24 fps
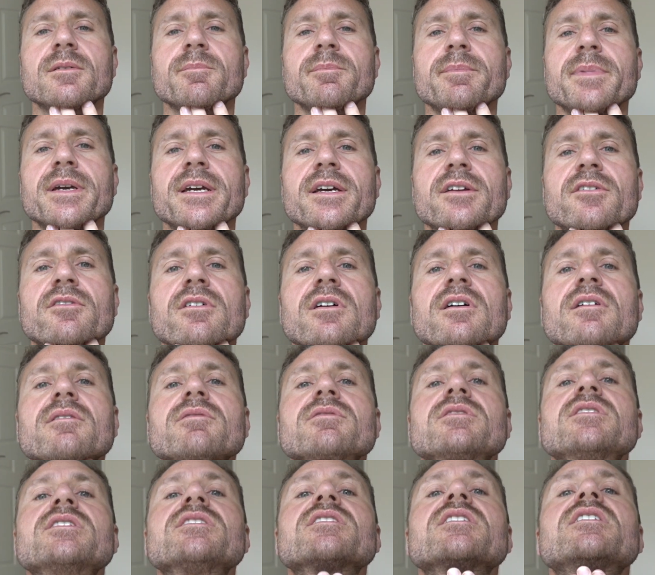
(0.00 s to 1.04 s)
beard
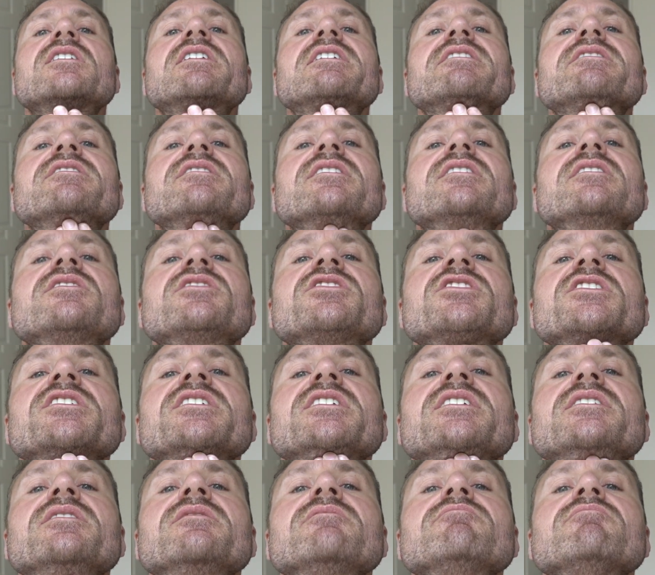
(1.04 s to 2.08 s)
grafts is under your
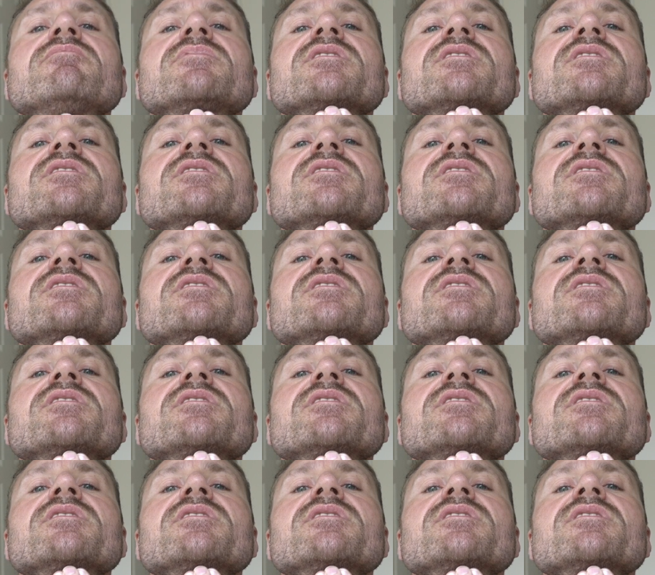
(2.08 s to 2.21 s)
chin.